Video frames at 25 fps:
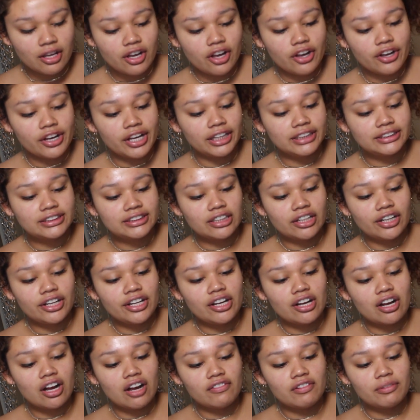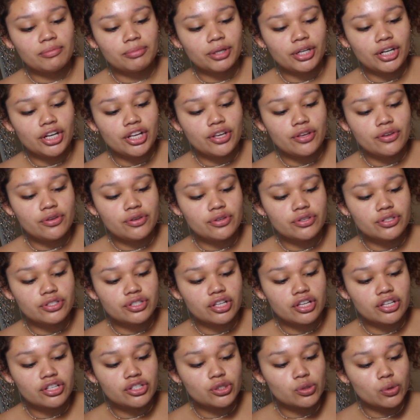Okay, starting off, I'm going to use
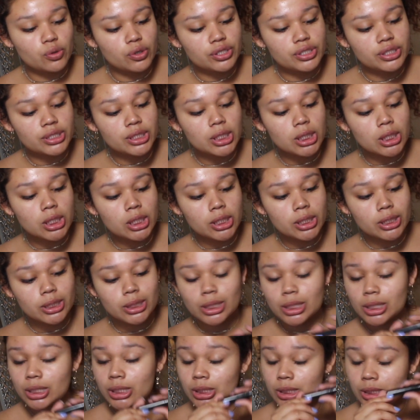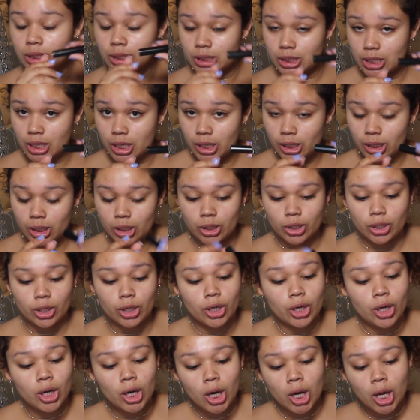the Sourcellus
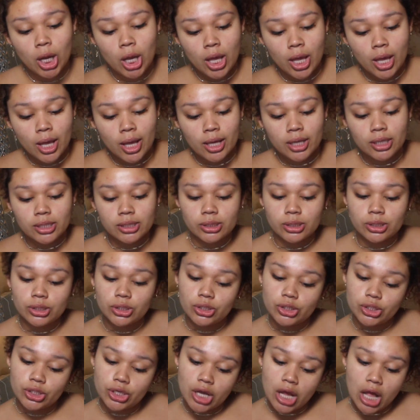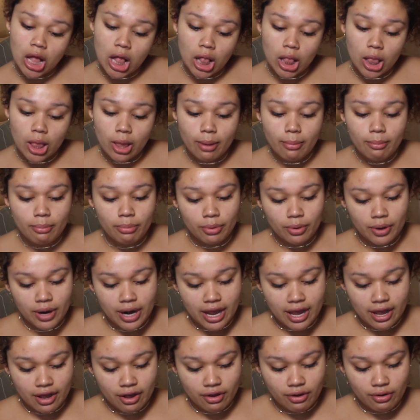Styler Gel
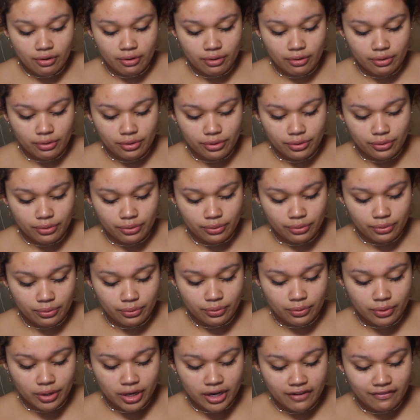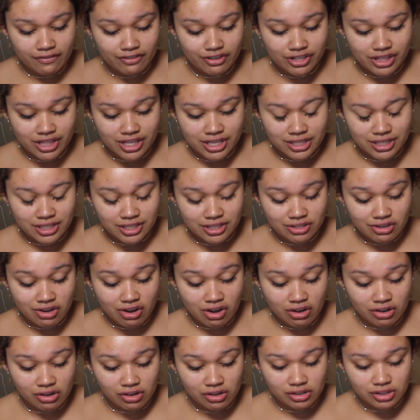Brow, whatever this is
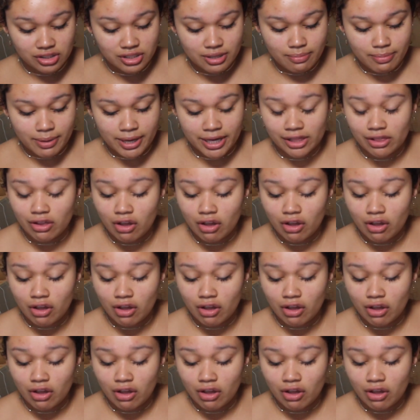called, by